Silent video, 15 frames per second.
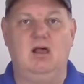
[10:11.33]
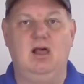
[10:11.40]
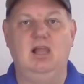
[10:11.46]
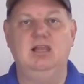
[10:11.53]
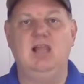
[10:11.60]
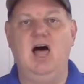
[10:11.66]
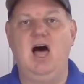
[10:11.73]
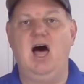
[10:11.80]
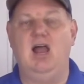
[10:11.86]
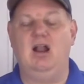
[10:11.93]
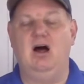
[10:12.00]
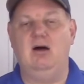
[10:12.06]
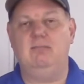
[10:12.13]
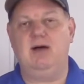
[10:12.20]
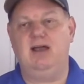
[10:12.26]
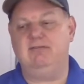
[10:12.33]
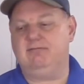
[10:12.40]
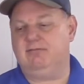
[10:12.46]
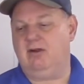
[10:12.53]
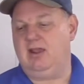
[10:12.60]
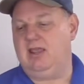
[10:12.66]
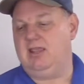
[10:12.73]
a lot on my
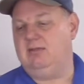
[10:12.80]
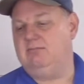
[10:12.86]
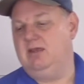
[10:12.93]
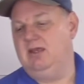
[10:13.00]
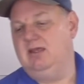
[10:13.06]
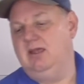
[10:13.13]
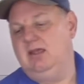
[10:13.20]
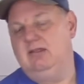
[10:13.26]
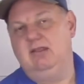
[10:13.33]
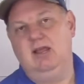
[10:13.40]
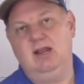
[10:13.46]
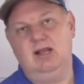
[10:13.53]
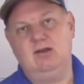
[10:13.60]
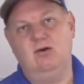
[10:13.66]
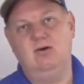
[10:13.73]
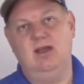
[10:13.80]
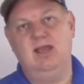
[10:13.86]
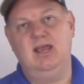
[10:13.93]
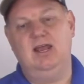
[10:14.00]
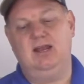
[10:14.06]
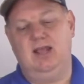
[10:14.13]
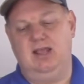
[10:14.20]
frame, then I go
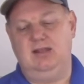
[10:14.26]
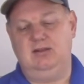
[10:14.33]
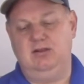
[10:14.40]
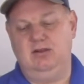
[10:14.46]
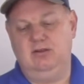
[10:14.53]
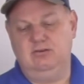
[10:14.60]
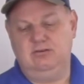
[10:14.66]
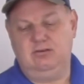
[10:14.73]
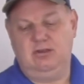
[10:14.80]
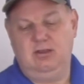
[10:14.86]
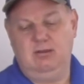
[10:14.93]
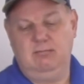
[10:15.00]
ahead and use